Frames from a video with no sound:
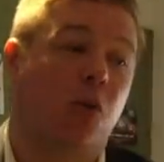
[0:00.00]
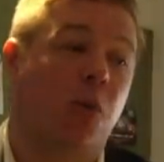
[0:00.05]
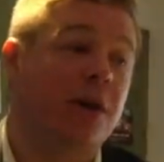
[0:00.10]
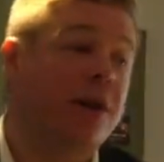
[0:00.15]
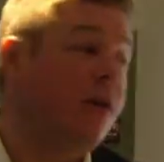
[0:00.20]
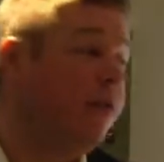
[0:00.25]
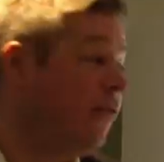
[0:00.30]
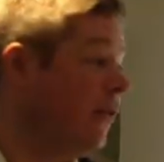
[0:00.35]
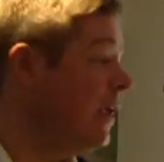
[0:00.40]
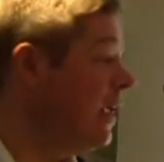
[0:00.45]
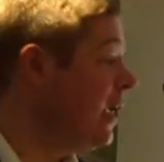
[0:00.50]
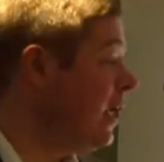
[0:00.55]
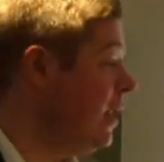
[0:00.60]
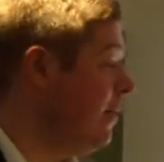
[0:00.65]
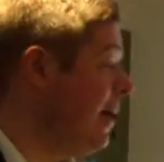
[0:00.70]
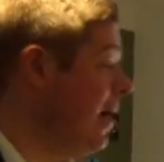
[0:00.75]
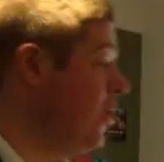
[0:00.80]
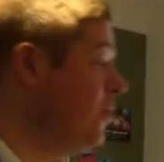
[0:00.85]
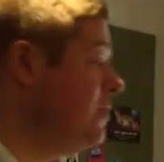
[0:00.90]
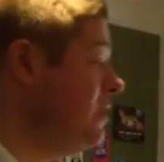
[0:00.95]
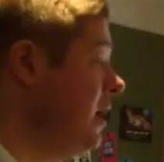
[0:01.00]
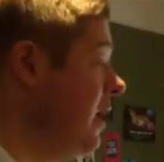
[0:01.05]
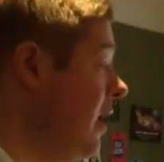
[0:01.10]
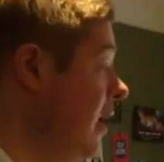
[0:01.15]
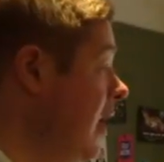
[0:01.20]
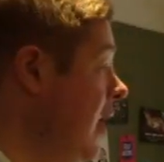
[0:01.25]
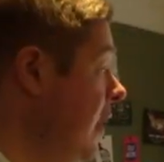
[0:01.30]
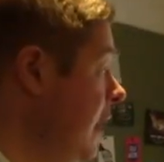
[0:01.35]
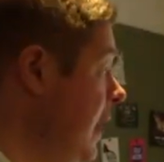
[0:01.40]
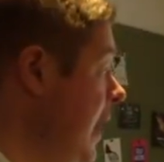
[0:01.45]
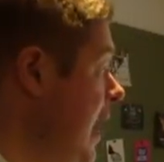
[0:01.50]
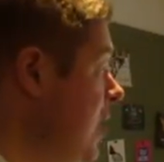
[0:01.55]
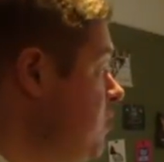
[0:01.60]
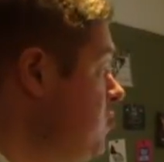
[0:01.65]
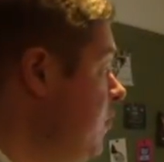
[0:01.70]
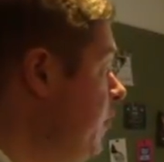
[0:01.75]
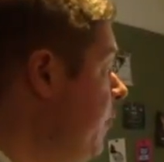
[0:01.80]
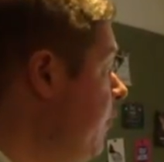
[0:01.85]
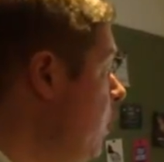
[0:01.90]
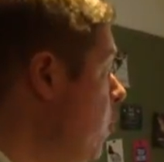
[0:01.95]
So when you're thinking about it,
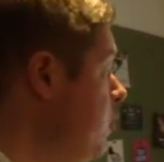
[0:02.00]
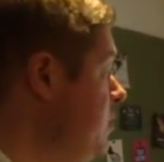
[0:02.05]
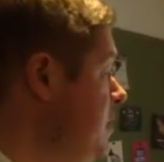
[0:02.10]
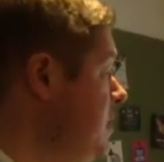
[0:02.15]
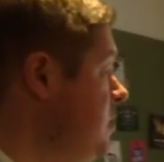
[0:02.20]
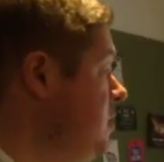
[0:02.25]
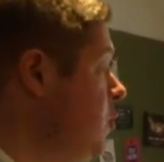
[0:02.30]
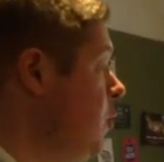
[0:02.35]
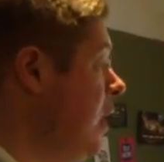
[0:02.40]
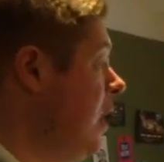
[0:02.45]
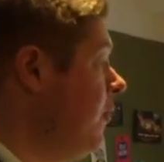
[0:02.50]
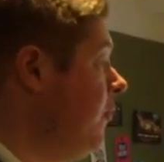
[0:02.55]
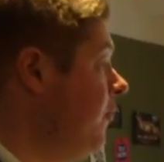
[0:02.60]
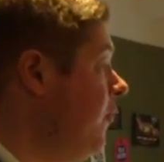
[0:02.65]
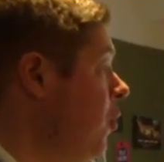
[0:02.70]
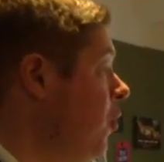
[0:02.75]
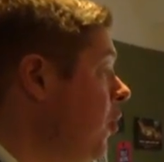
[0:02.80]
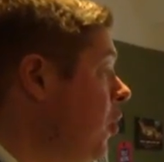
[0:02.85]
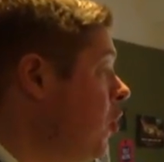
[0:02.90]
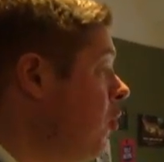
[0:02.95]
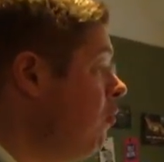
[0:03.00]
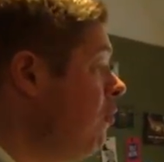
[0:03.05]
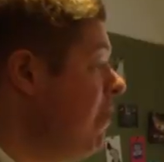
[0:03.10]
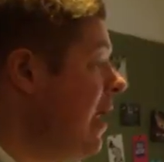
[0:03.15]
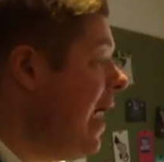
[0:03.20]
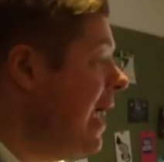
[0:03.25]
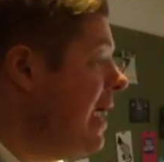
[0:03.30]
the extra 40 square foot